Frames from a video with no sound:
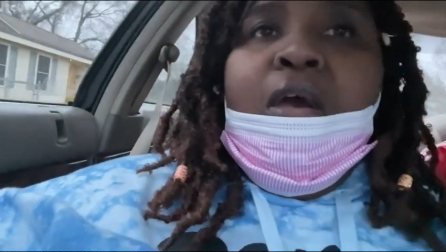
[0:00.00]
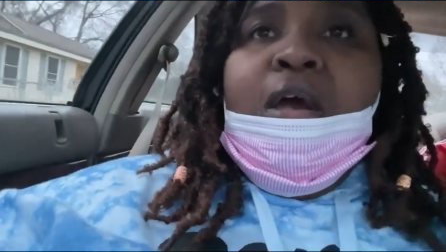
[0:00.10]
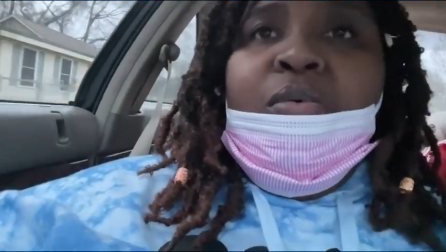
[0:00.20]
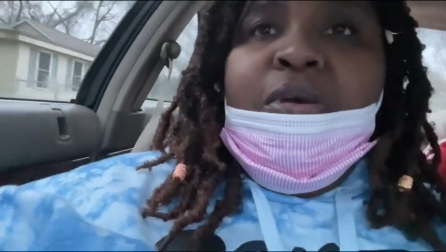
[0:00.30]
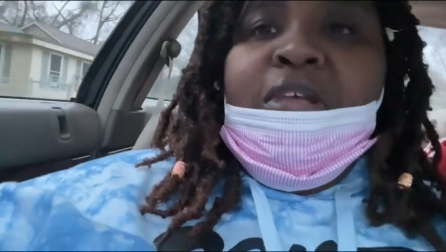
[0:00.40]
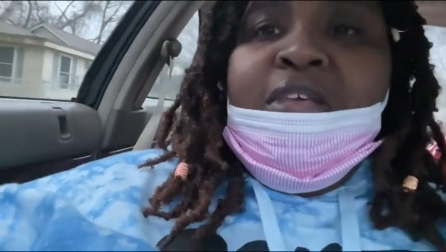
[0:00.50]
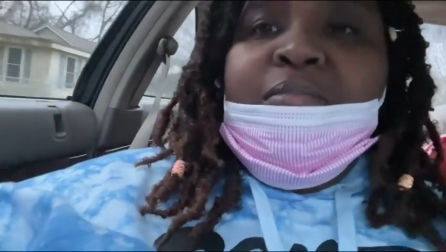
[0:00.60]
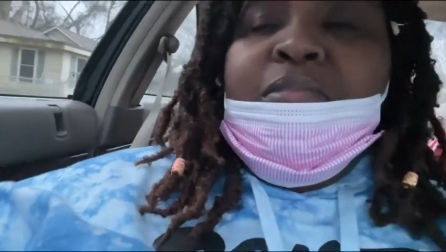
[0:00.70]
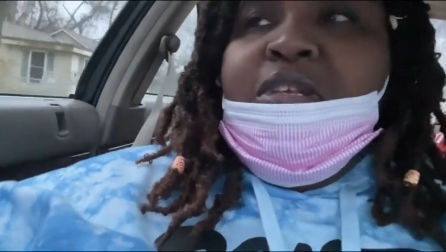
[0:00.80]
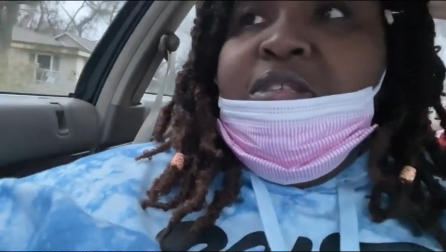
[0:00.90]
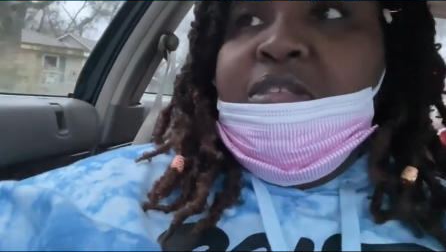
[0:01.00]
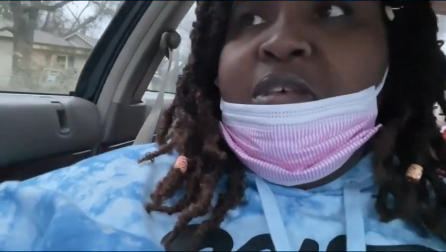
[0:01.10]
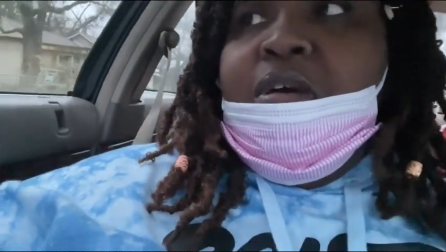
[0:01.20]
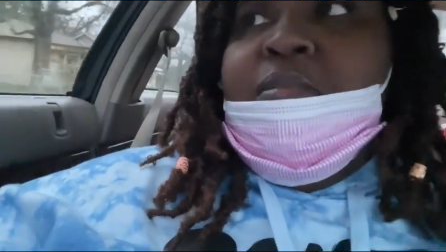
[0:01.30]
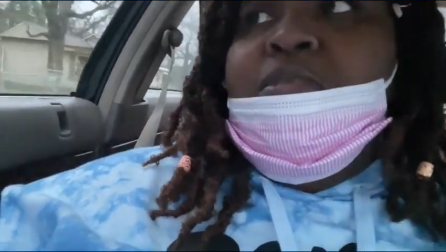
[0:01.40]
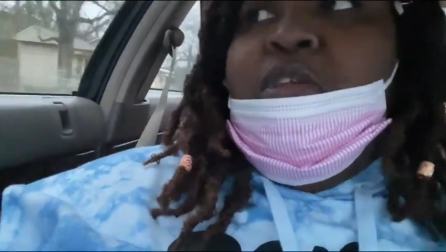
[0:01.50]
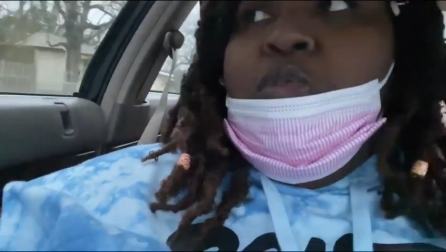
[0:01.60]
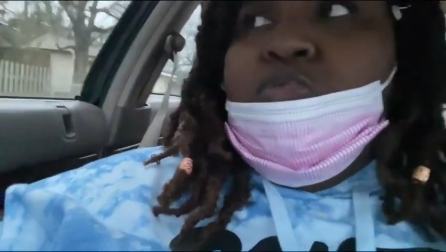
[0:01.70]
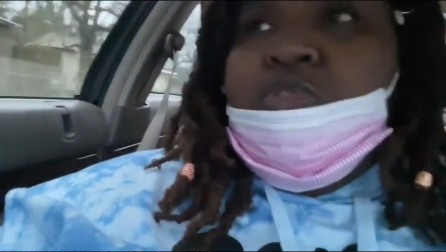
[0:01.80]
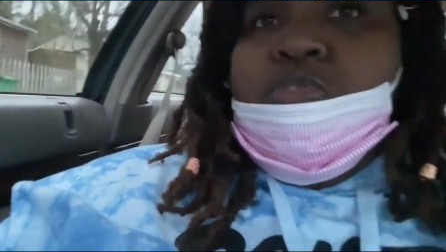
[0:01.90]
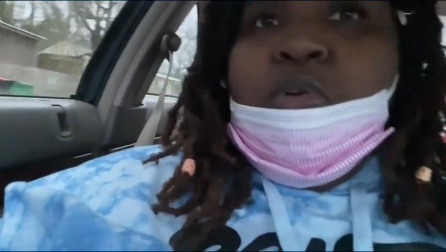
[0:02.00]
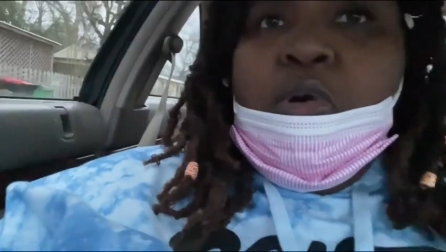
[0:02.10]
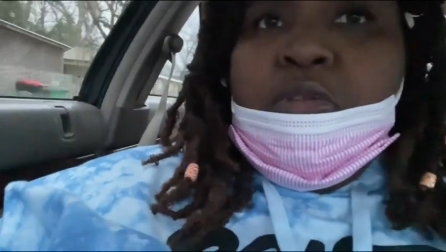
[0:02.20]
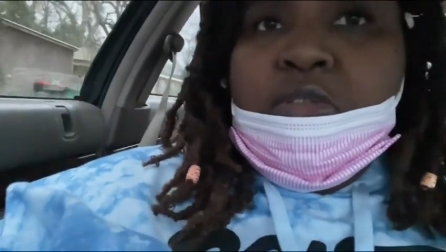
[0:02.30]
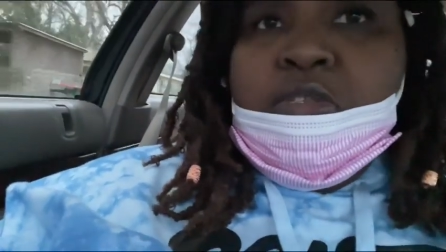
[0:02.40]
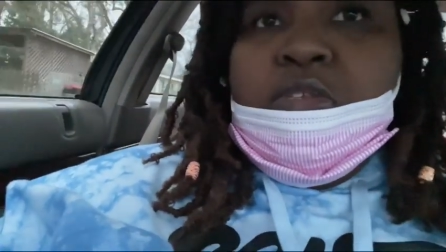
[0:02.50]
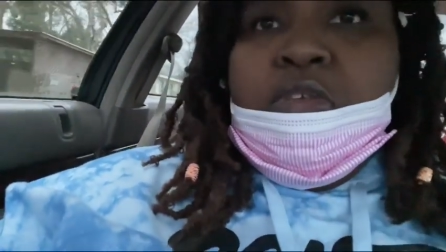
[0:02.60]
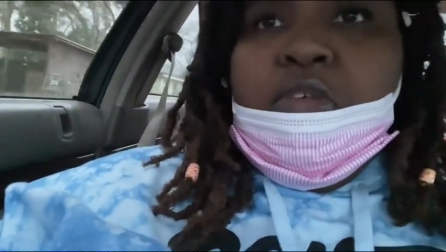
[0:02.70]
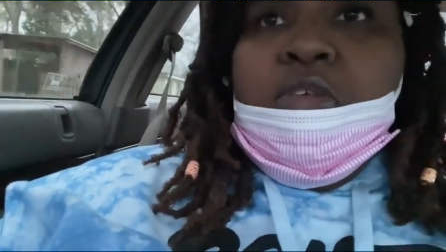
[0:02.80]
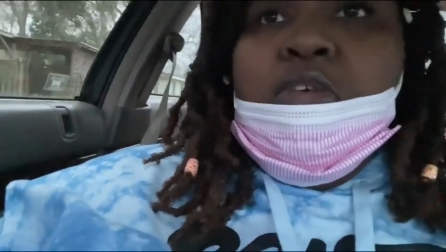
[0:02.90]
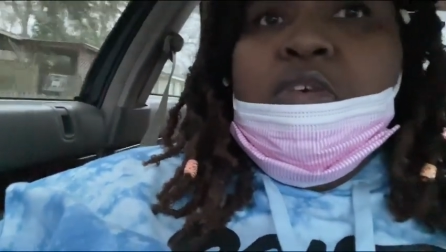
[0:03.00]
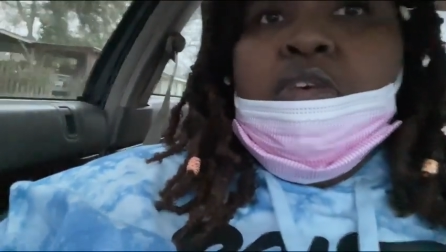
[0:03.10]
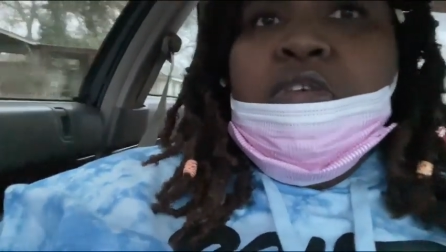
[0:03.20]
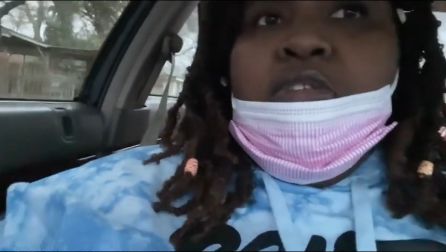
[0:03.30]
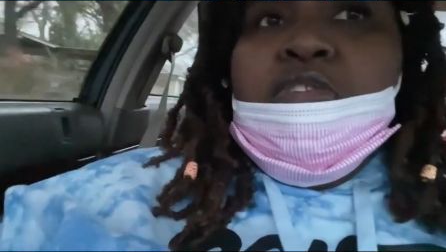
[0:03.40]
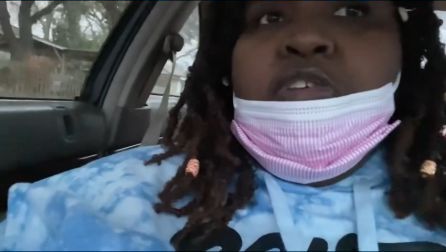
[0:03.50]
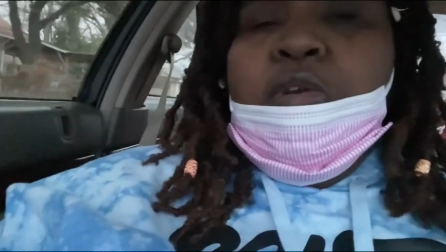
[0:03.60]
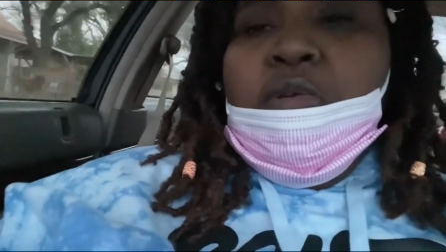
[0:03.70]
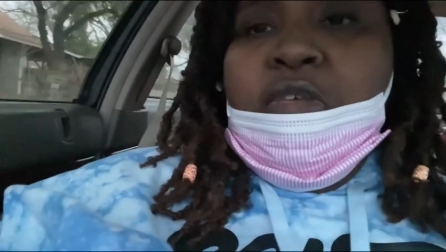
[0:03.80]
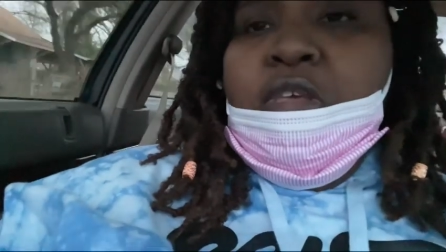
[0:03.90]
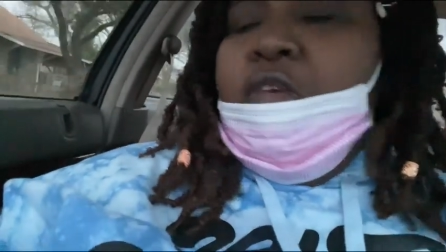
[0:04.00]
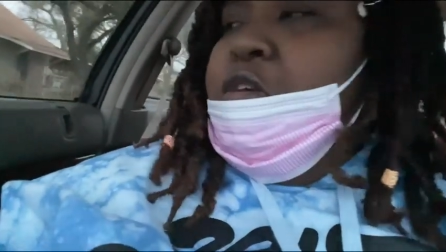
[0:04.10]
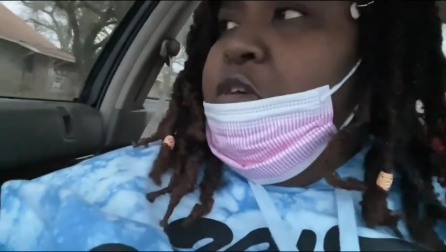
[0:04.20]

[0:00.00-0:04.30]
I want to get me some no salt turkey.